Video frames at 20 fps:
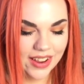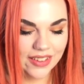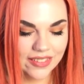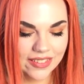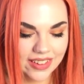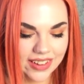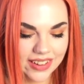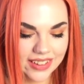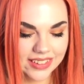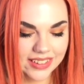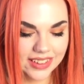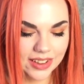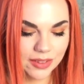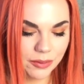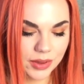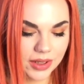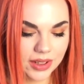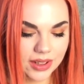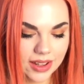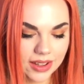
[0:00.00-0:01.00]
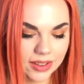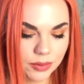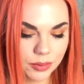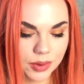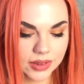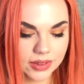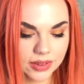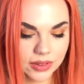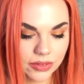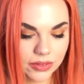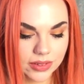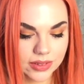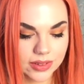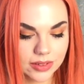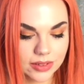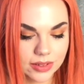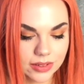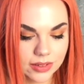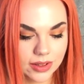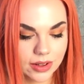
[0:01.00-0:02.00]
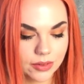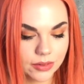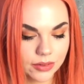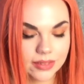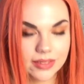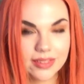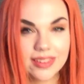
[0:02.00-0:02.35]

What? Give me the last message for Sagittarius.